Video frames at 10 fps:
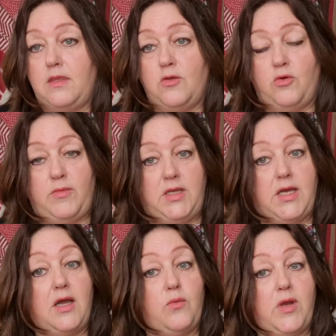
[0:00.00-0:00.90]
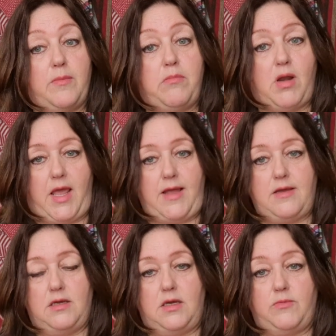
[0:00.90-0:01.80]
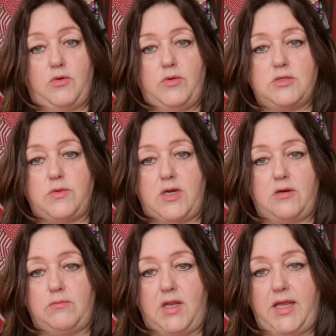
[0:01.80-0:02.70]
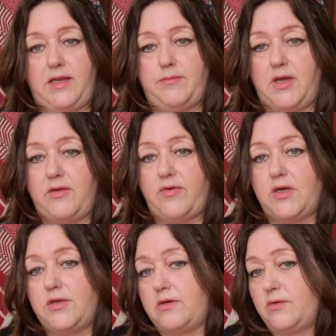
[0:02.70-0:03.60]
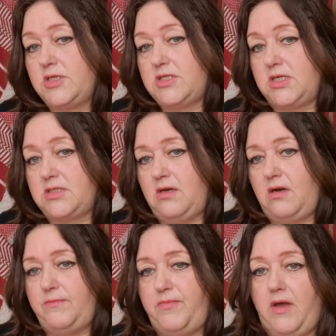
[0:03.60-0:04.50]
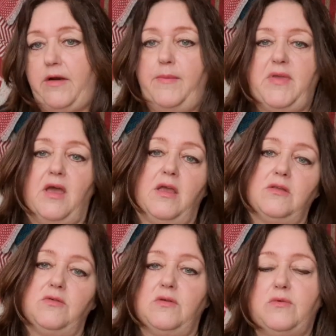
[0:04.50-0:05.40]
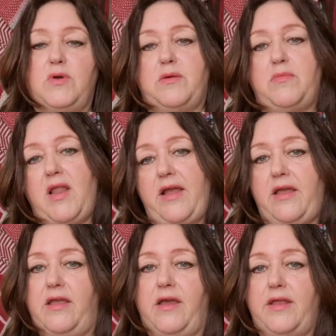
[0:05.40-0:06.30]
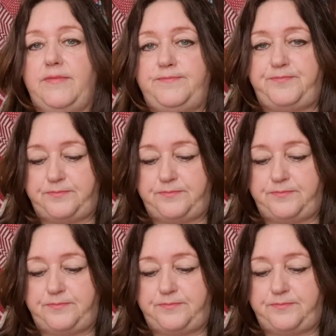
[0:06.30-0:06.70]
normally I wear black. I'm always wearing black. My father always says, "Oh, do you wear black again?"